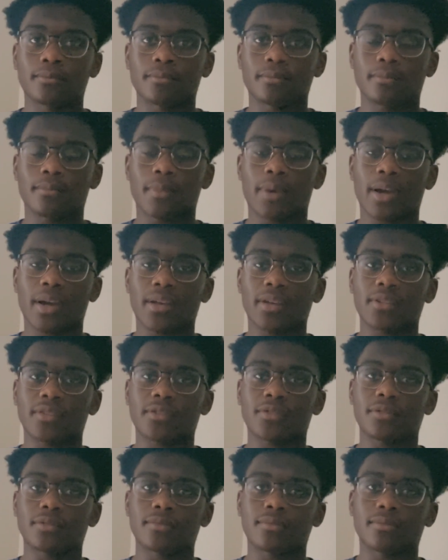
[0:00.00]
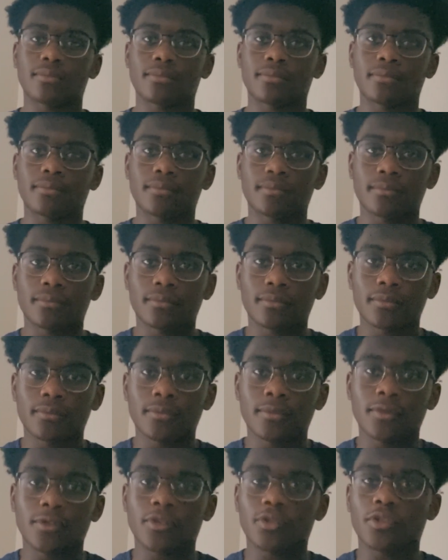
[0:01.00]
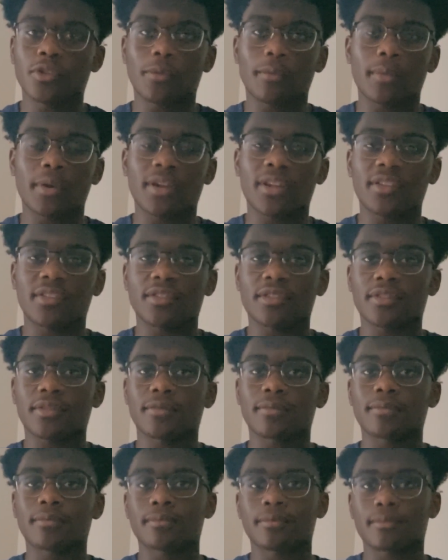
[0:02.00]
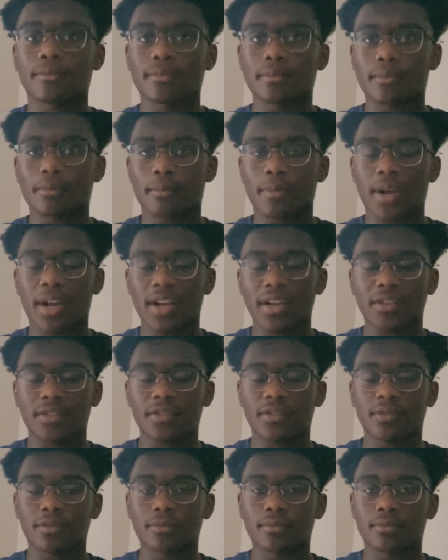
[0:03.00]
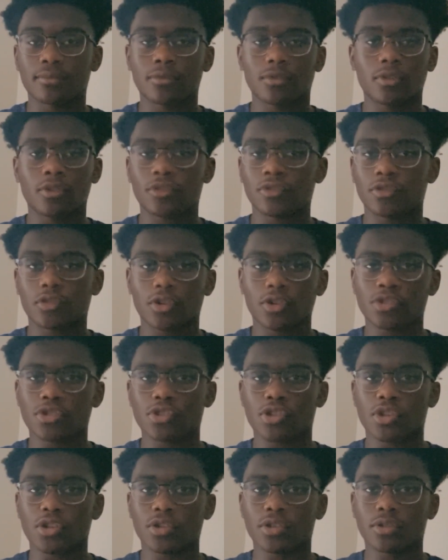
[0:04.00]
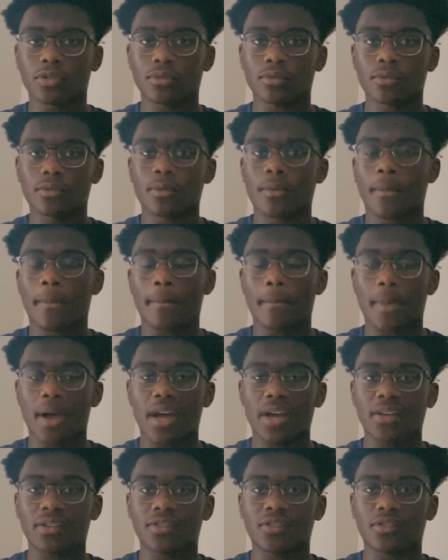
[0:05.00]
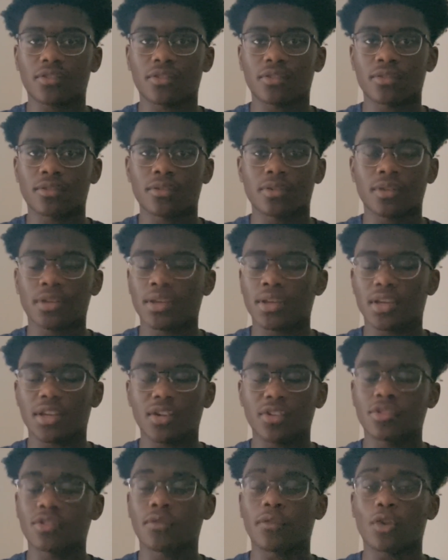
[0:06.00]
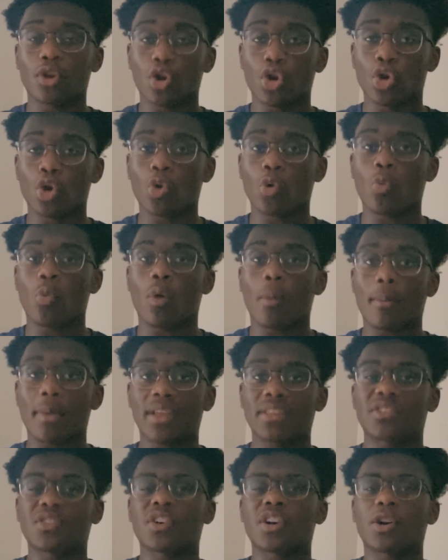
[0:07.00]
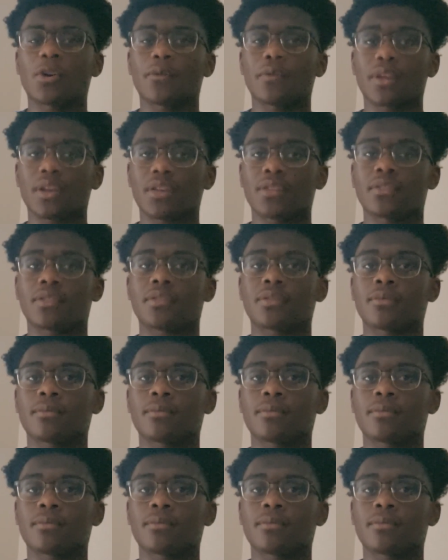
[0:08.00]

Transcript: Max does not meditate. Max does not journal. Max, he doesn't even know what mental health is.